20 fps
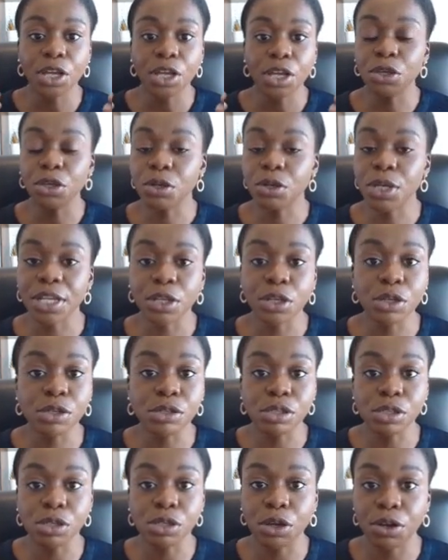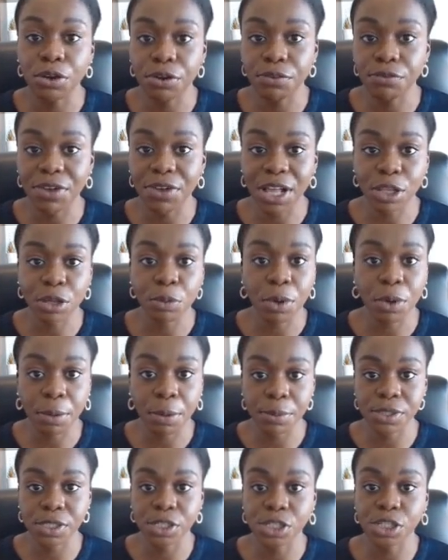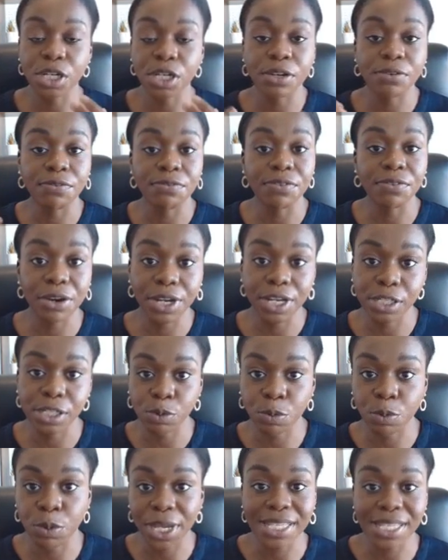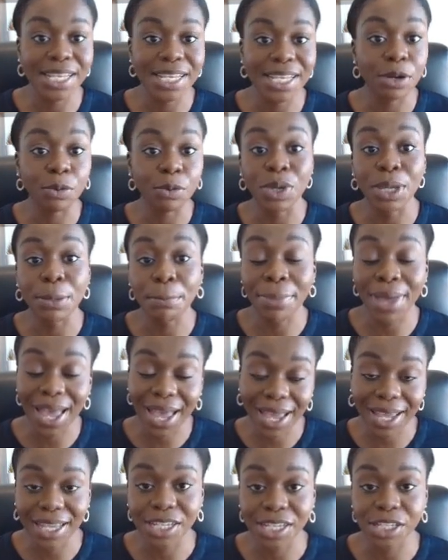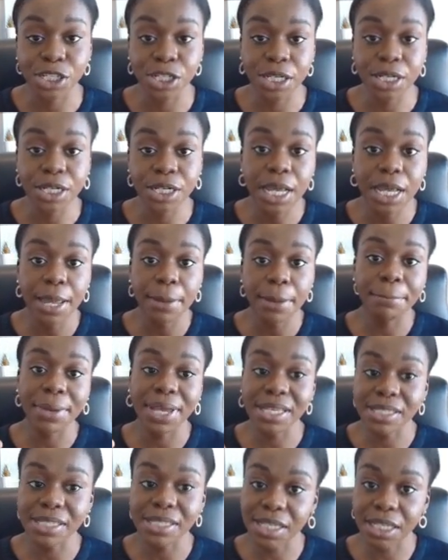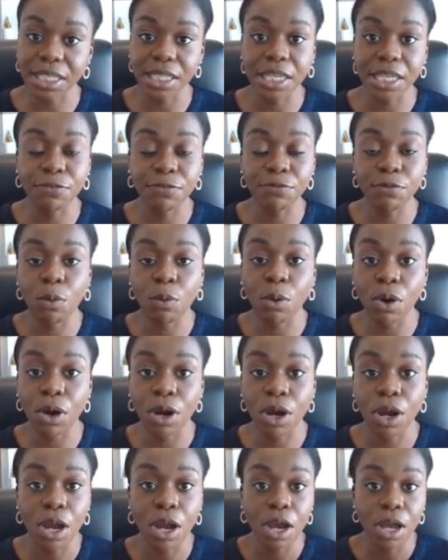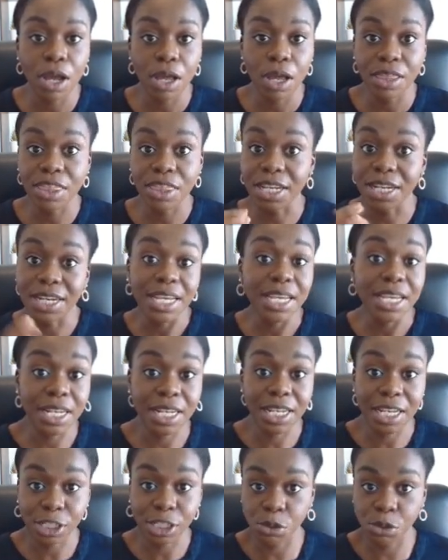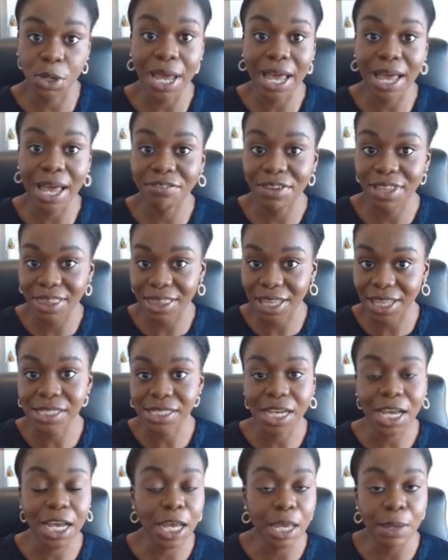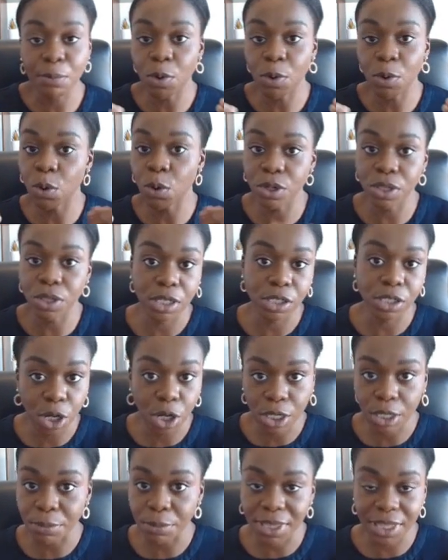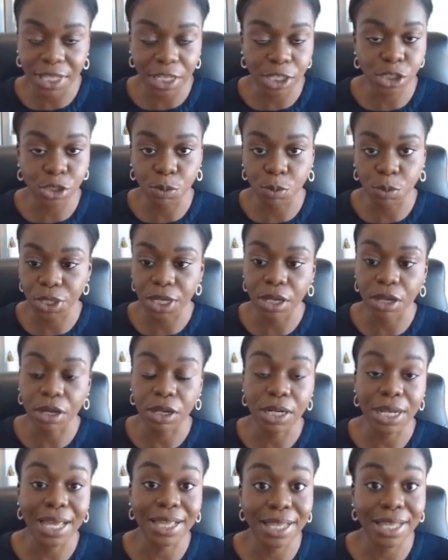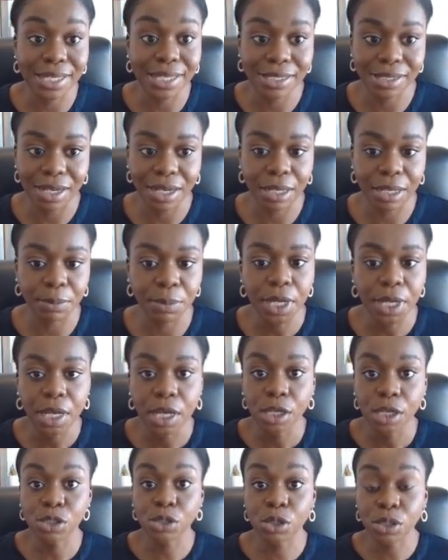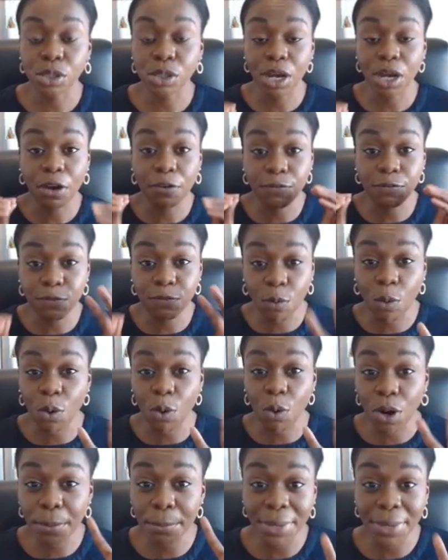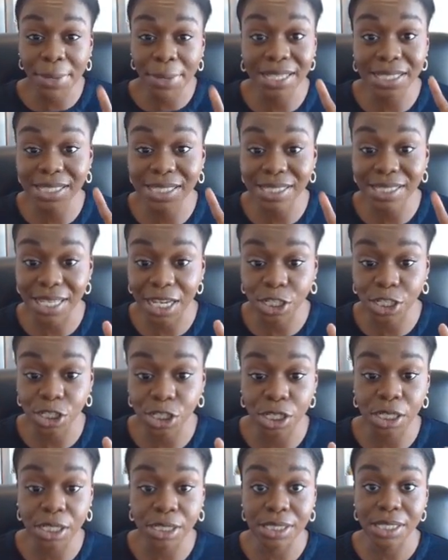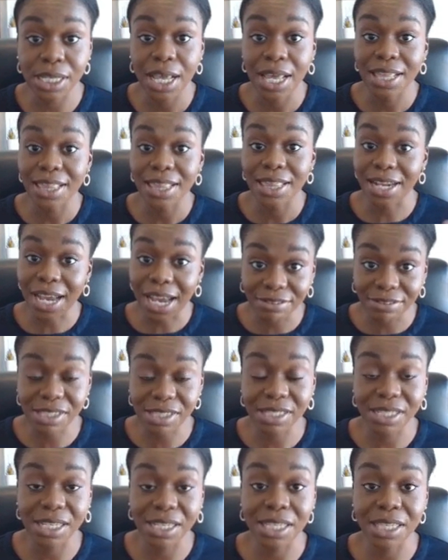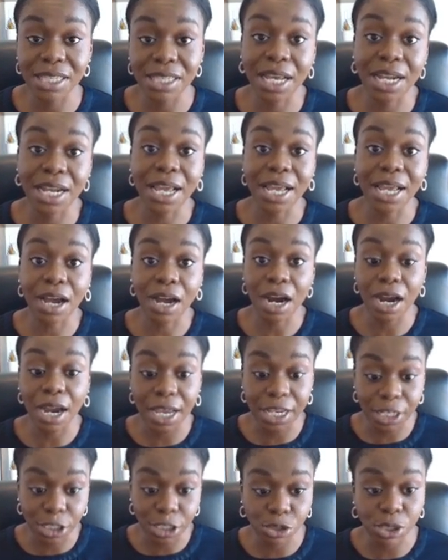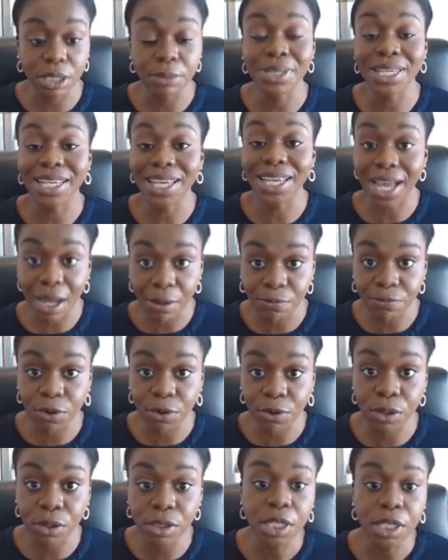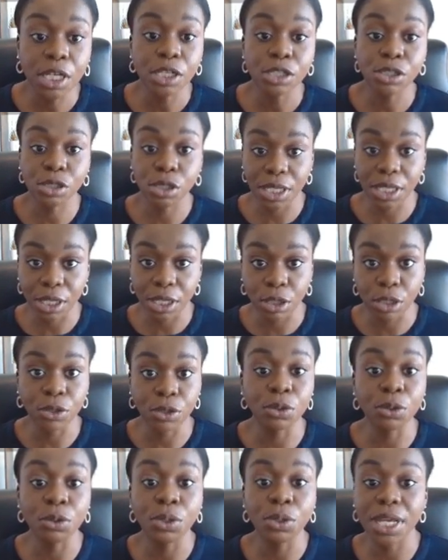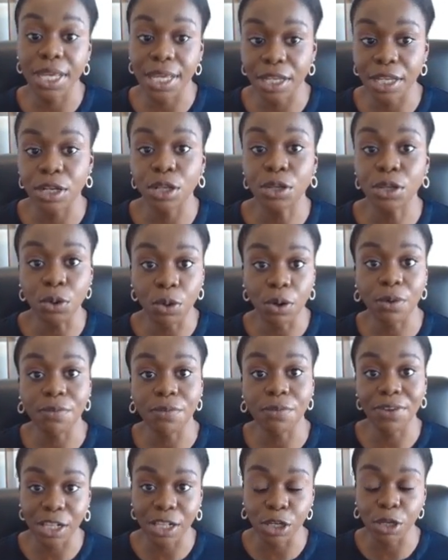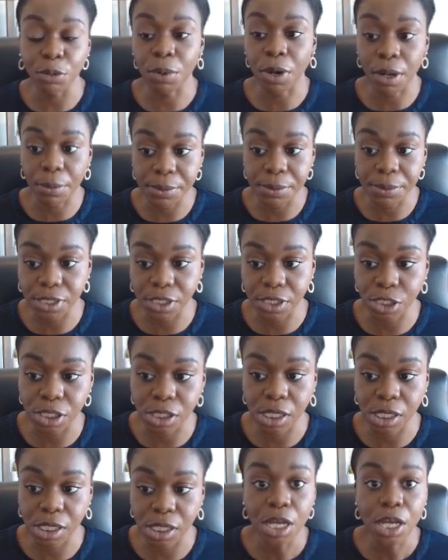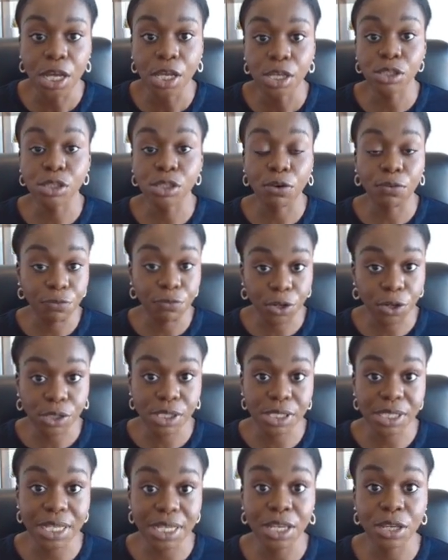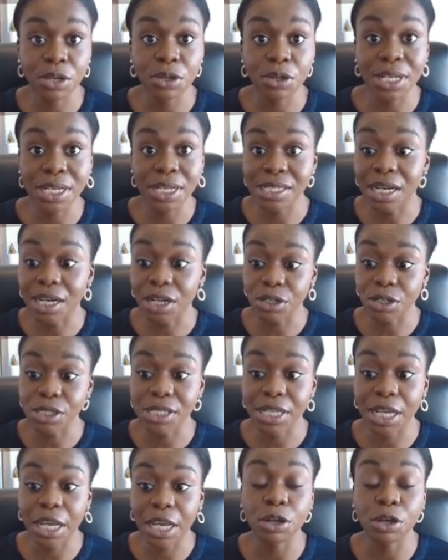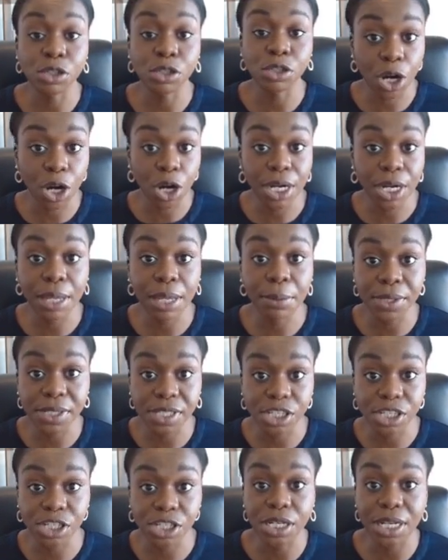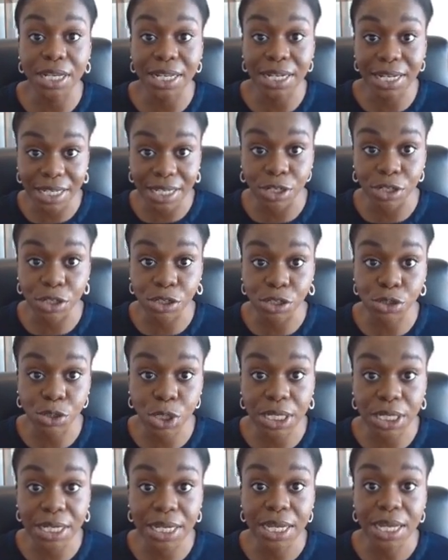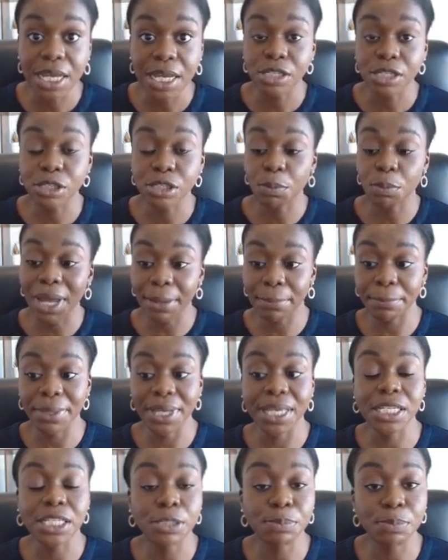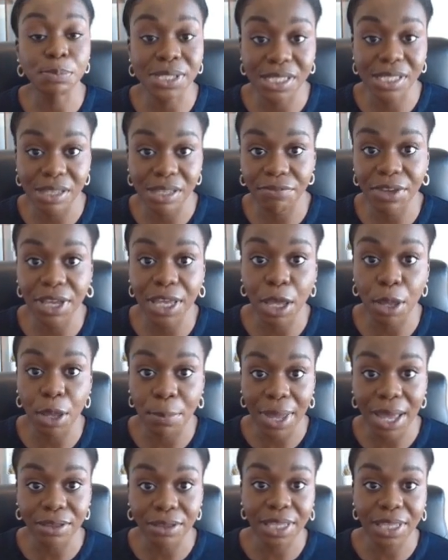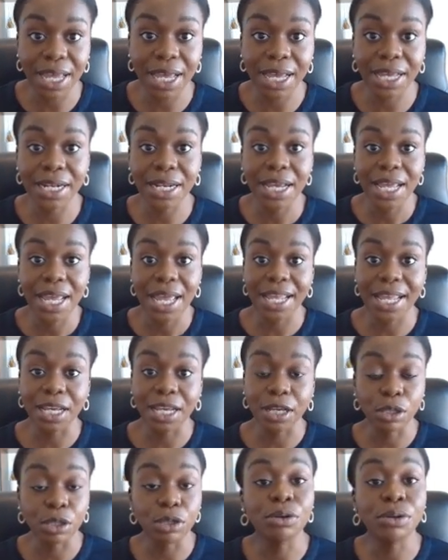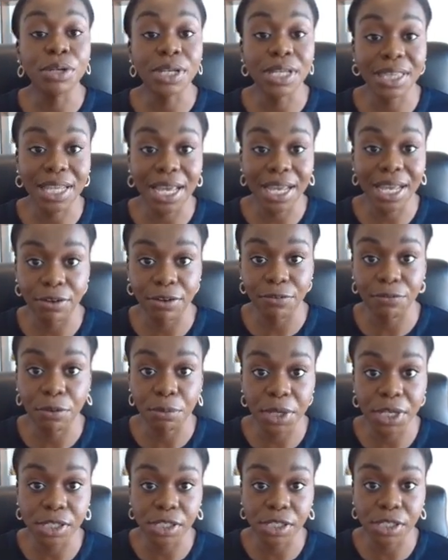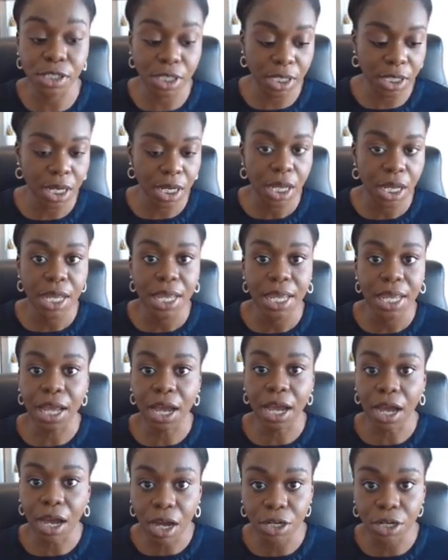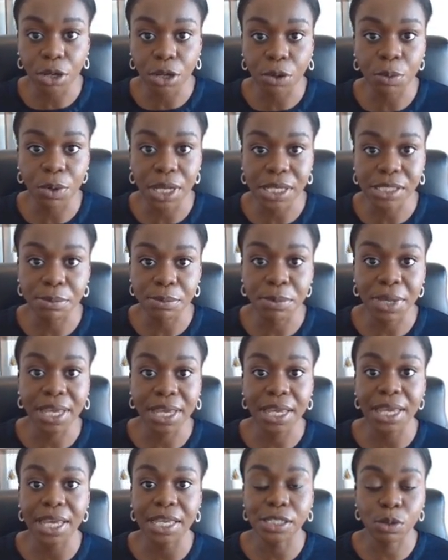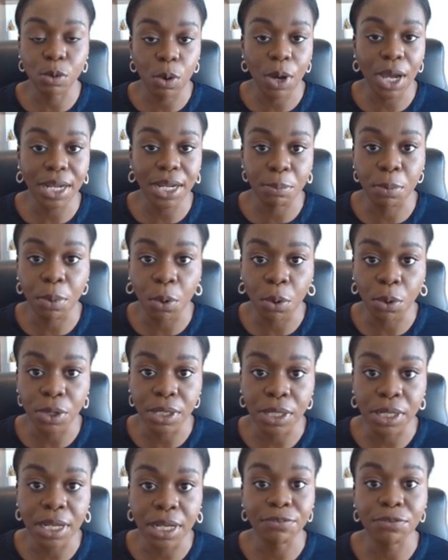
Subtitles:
You can use your value proposition in various ways and repackage it basically for the need that you have at that time or the document that you're working on at that time. So there are four main sections that I've seen that are extremely helpful to include in your value proposition. So firstly, you need to understand your target position and industry. So by being specific about that and including that information on your resume is quite important.